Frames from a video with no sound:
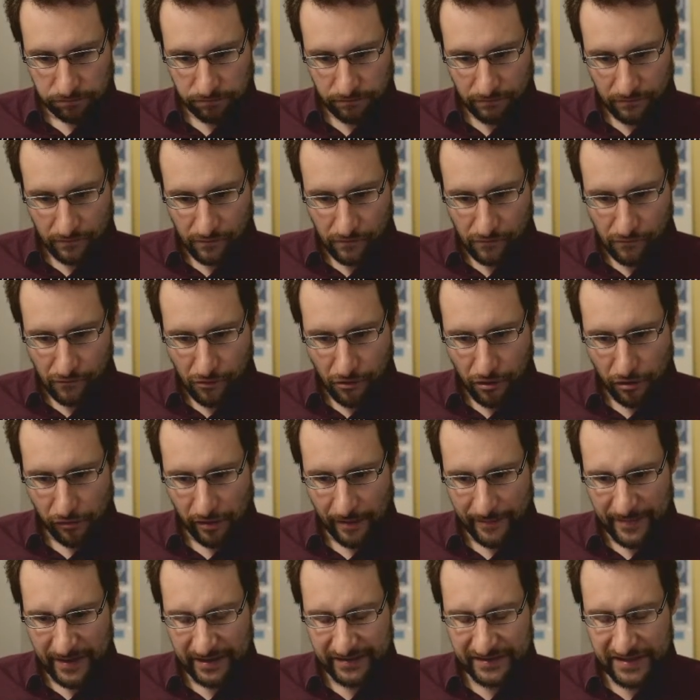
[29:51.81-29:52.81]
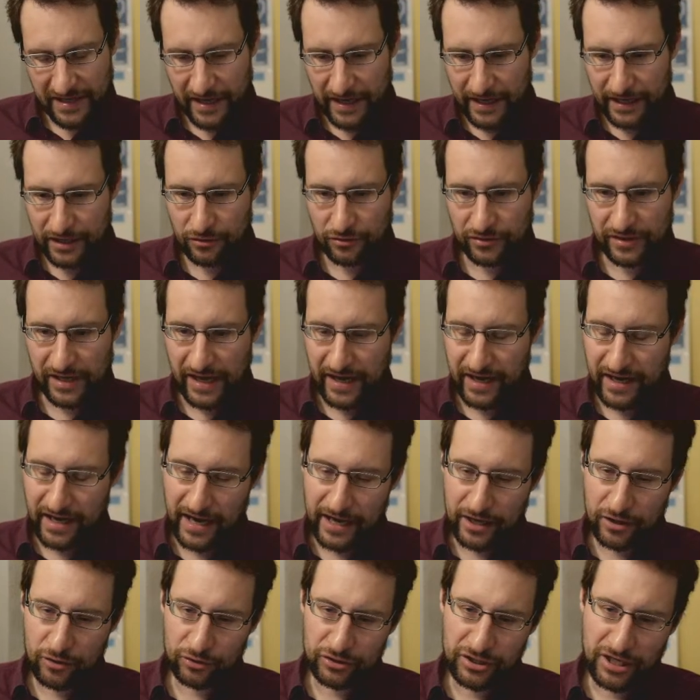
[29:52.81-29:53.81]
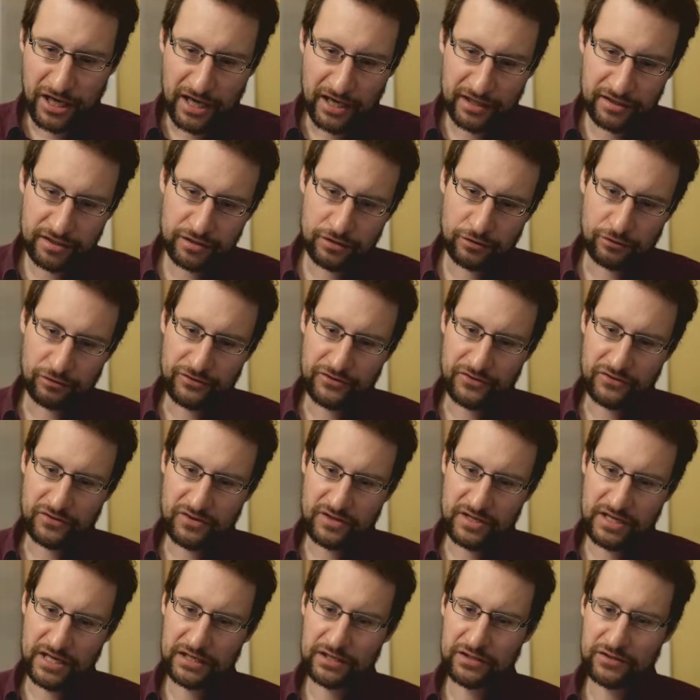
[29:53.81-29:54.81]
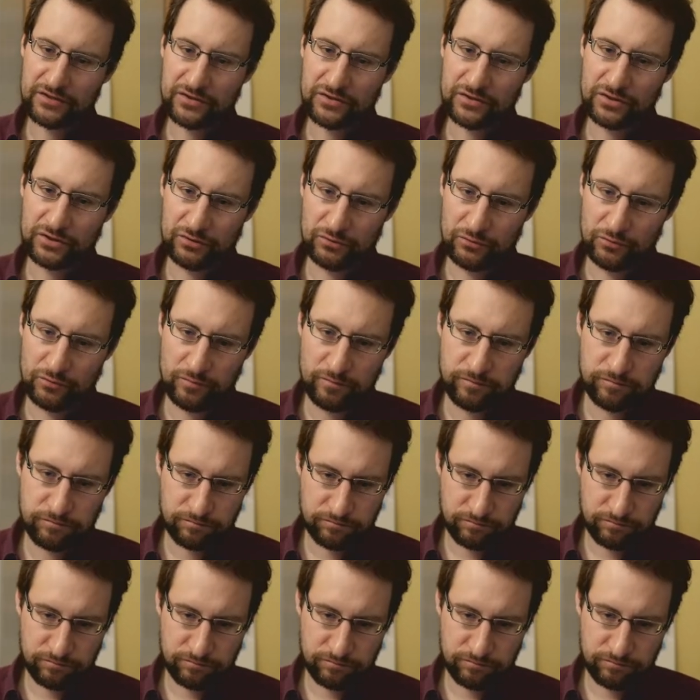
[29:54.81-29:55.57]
I mean, then I could hardcode that to